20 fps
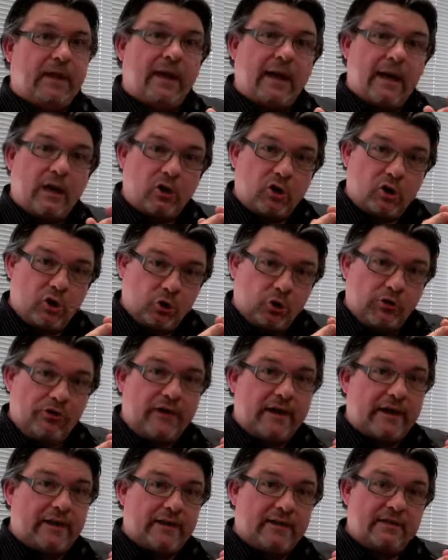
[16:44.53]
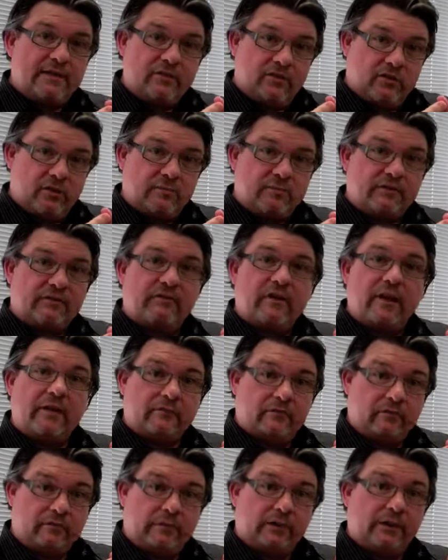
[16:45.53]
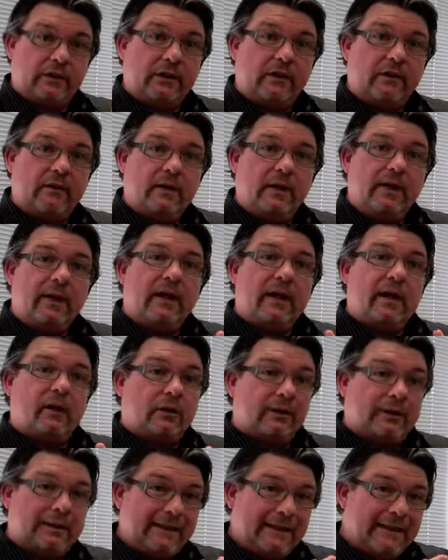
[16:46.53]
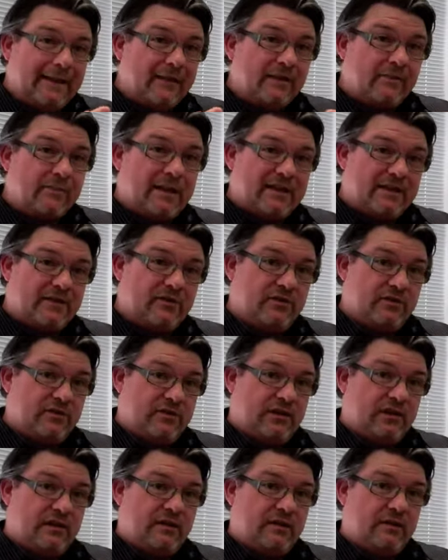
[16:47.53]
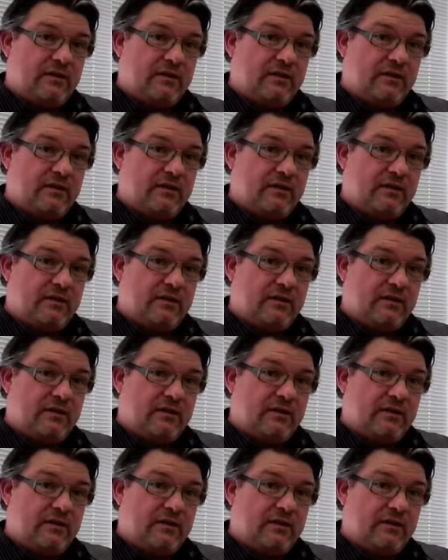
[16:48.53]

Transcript: how good that is in terms of favourability, how clear the messages